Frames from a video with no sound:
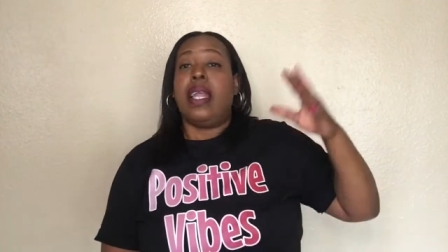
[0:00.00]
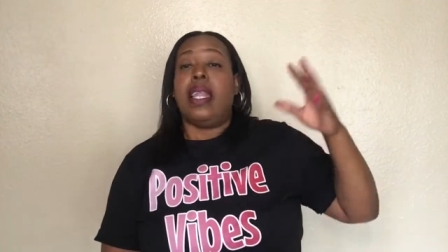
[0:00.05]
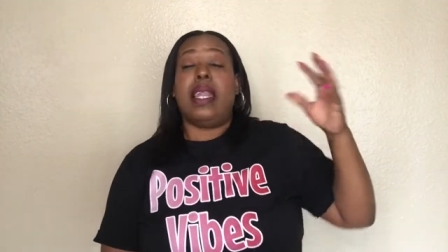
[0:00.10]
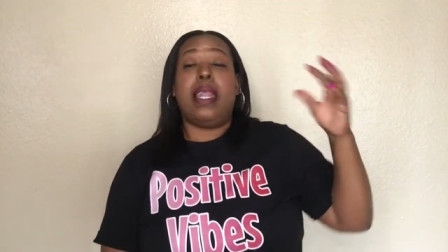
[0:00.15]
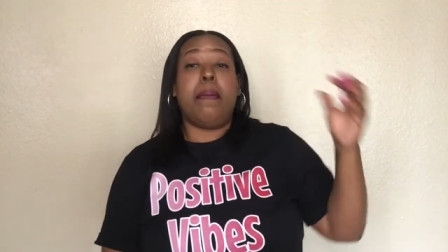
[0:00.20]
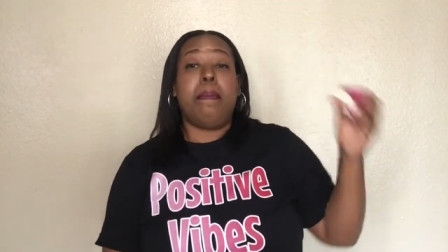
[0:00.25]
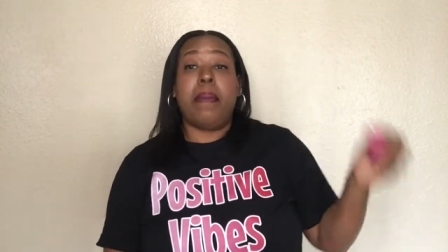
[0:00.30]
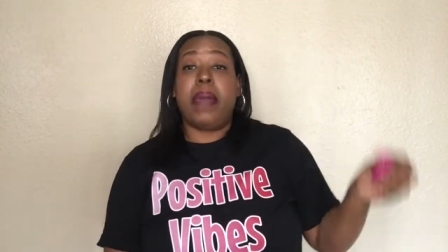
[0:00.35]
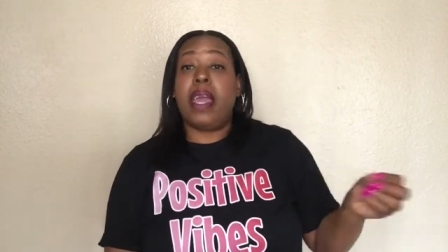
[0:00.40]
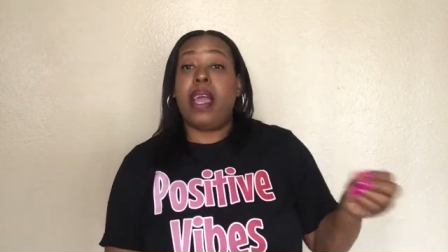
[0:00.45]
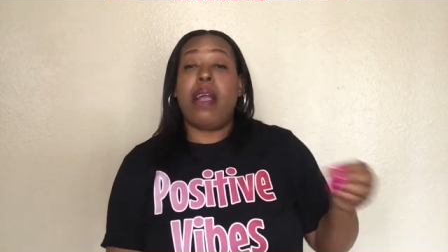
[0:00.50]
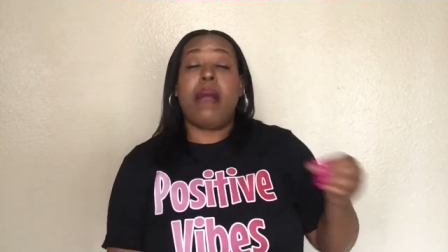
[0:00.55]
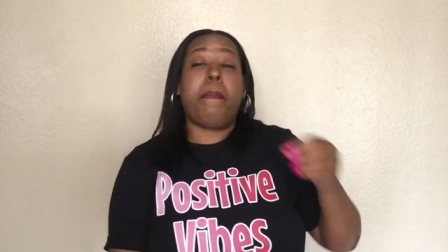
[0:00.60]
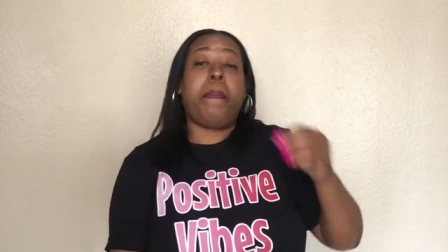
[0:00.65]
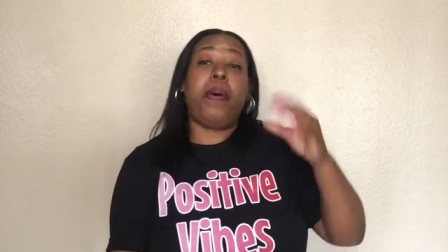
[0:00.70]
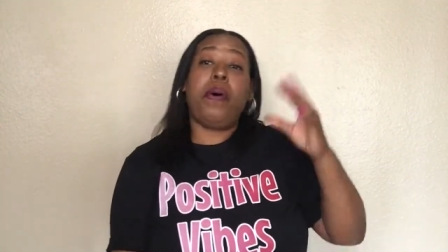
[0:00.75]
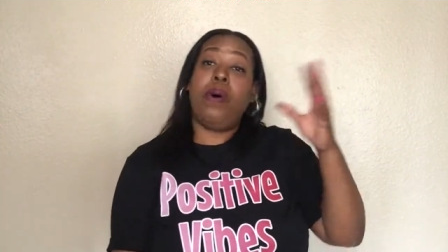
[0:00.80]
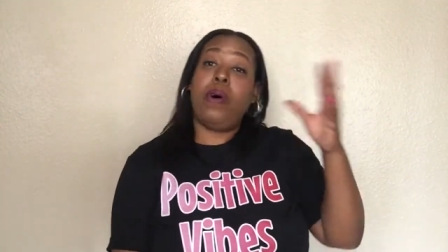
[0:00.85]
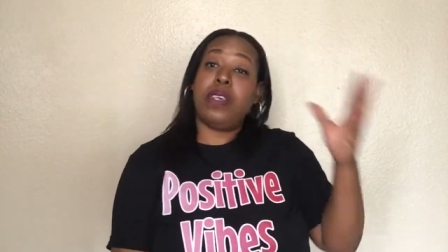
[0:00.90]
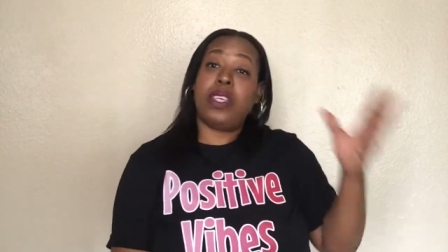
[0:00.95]
Lemire
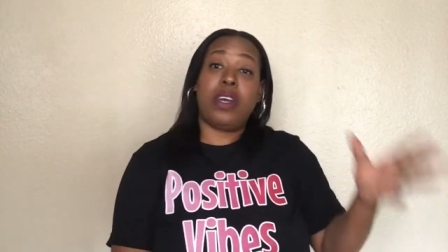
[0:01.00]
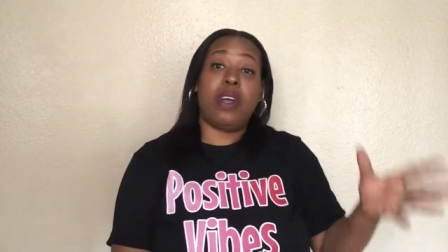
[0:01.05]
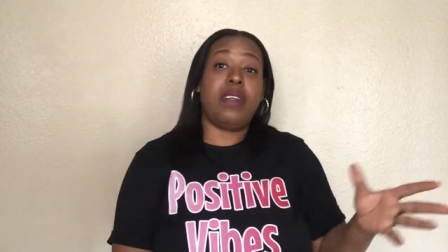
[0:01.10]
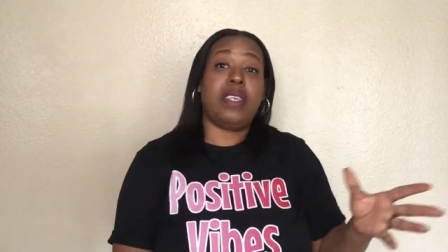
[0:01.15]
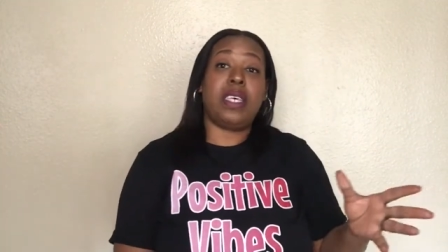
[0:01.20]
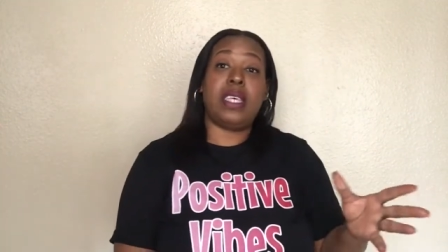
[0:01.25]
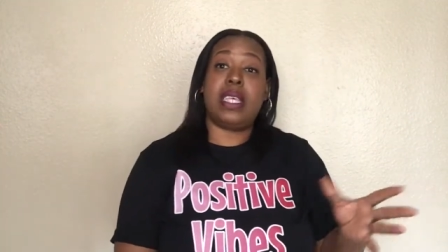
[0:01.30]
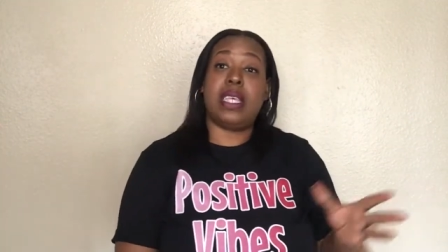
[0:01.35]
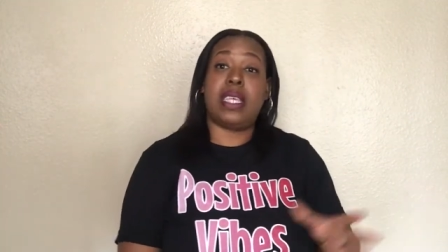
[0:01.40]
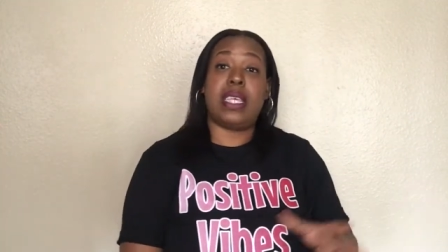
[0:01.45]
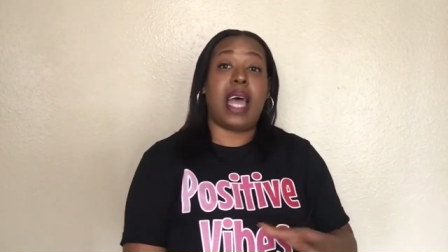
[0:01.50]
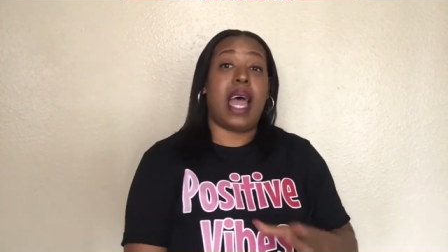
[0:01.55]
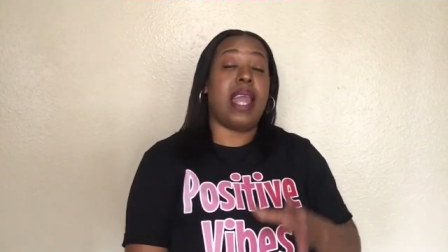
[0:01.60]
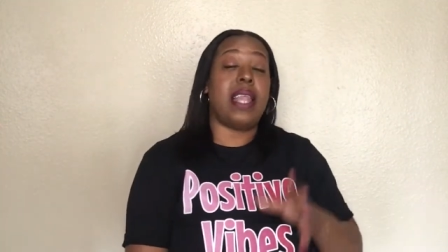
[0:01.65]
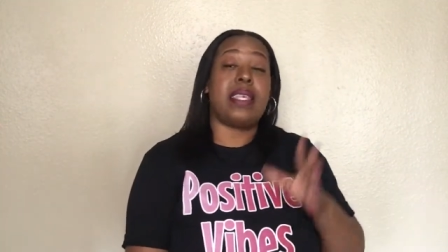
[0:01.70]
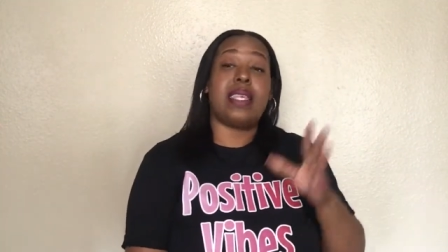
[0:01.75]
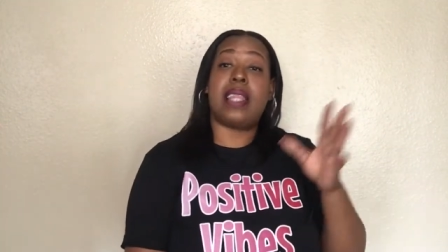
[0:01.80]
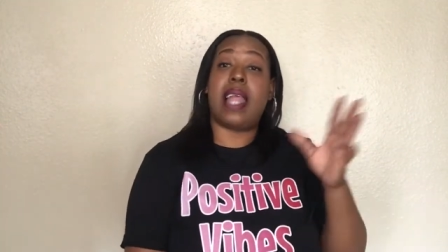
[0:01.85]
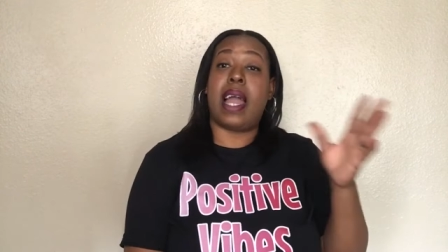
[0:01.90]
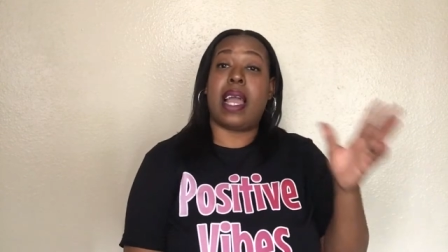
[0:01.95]
pulls her to the side
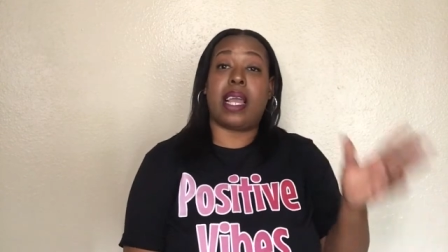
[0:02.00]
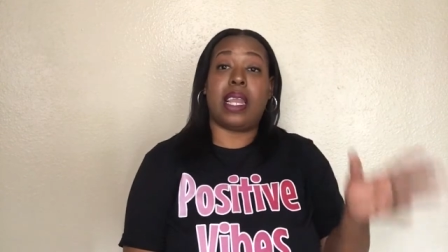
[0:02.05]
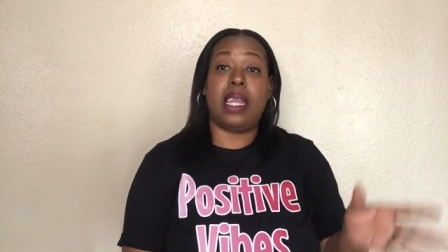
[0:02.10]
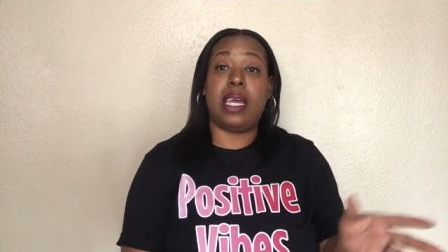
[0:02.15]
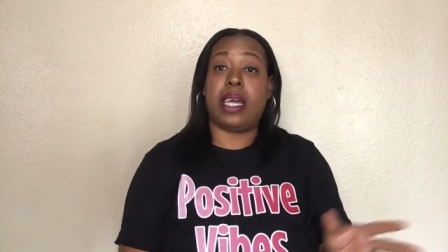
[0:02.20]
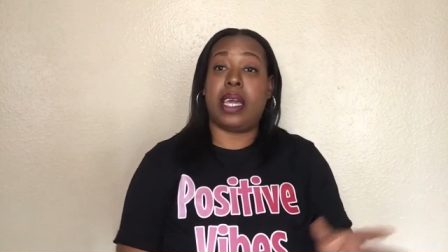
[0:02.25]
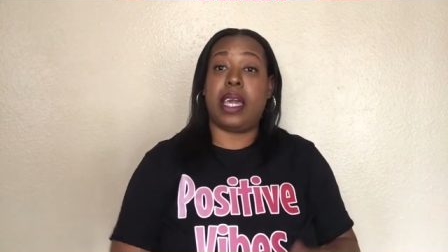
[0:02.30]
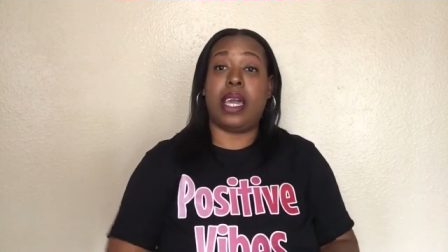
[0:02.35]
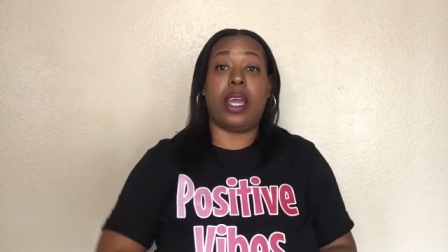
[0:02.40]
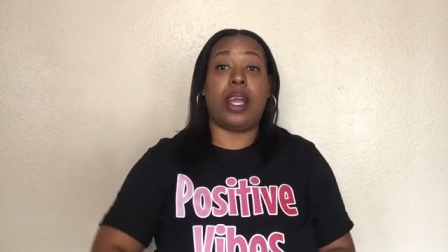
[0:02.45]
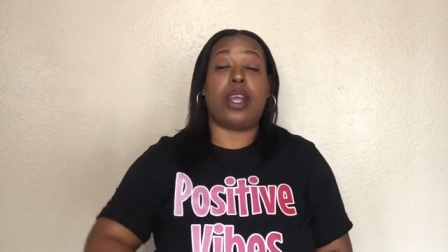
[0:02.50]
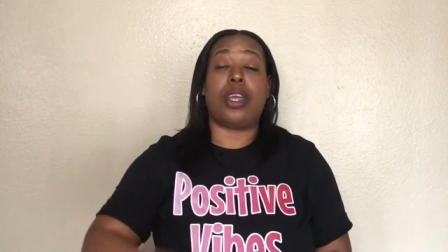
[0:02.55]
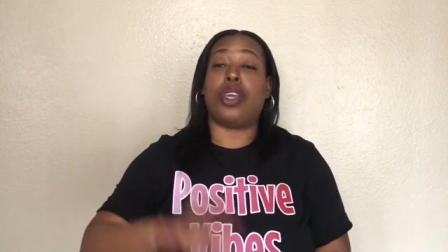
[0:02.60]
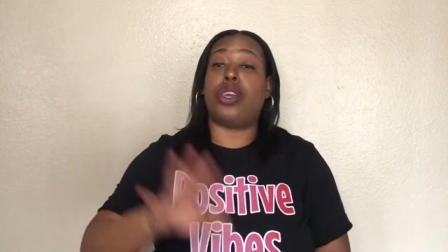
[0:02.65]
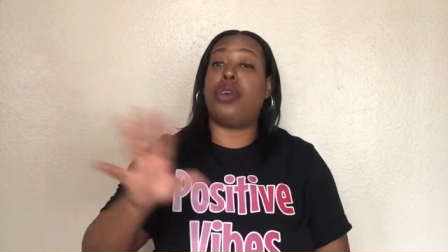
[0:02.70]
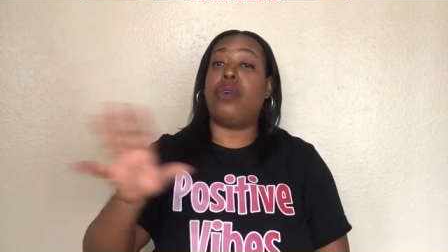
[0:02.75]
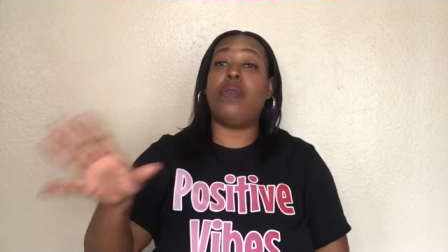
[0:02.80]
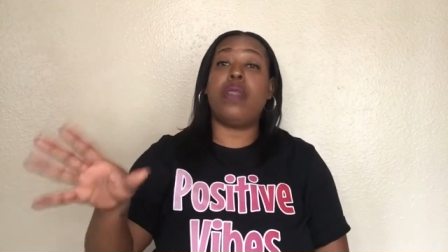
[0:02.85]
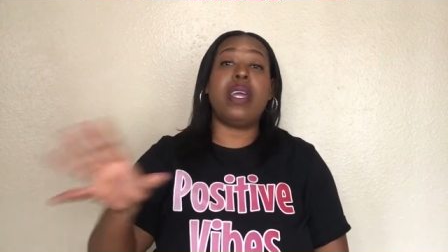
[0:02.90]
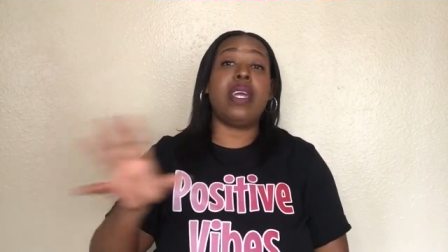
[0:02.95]
and is like, look here,
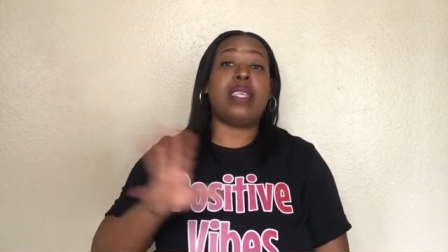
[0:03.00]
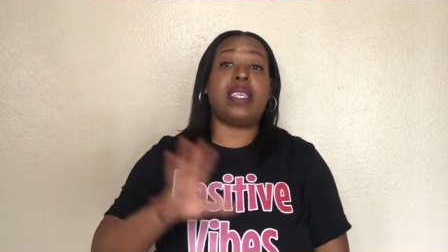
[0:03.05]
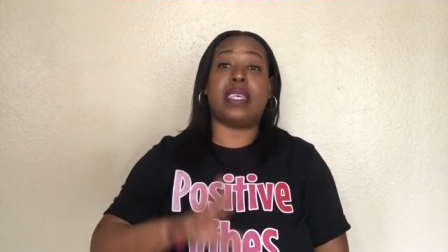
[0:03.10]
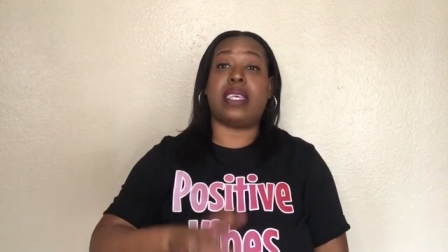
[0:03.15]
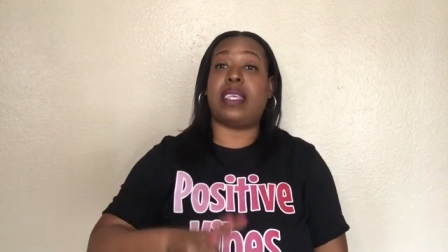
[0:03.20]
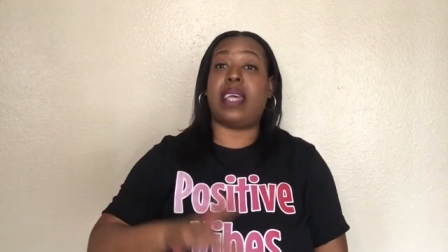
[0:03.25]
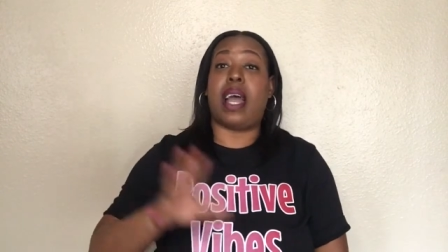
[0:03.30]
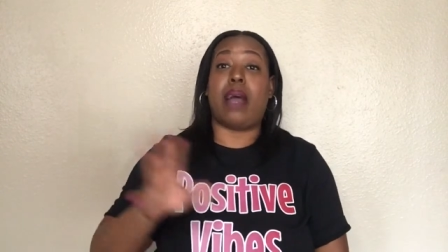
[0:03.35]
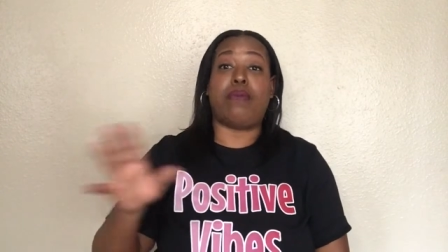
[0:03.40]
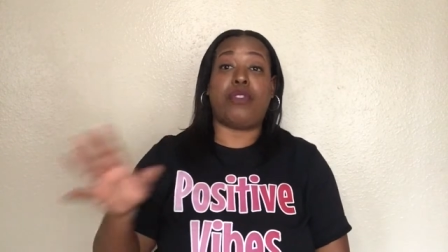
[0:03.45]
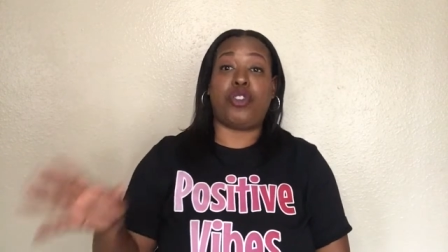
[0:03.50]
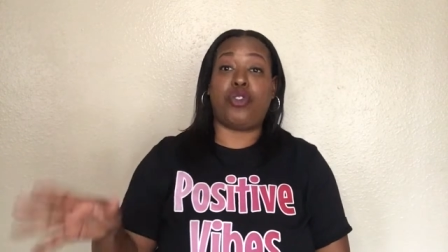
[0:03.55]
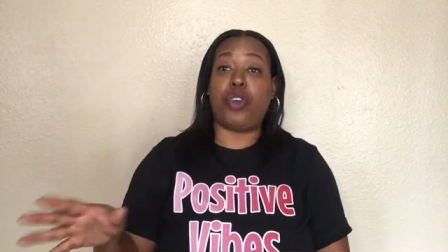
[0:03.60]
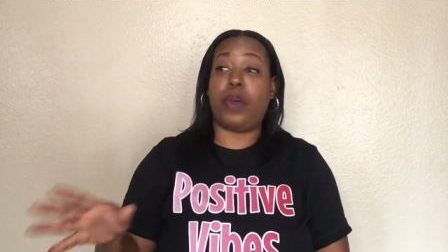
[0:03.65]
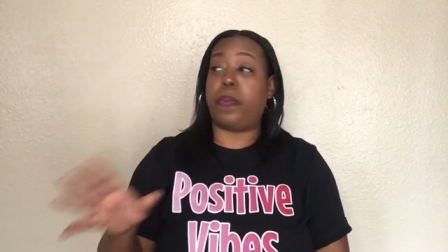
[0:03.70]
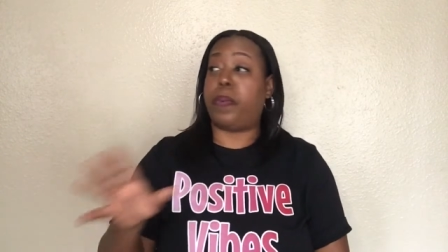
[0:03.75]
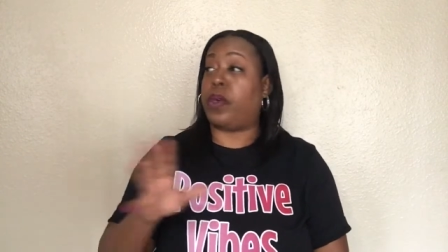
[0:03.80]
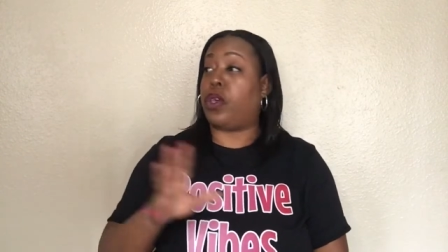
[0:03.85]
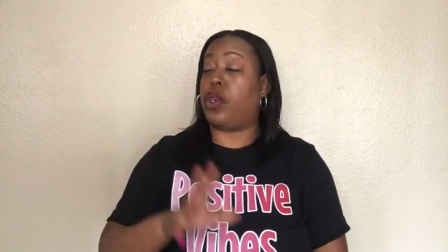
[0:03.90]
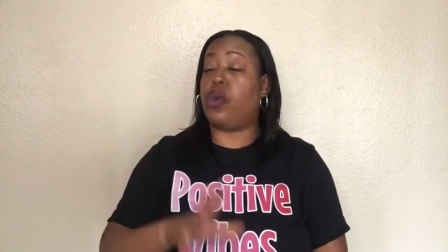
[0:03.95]
you need to stop
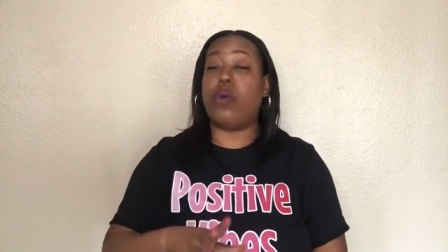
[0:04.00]
tripping.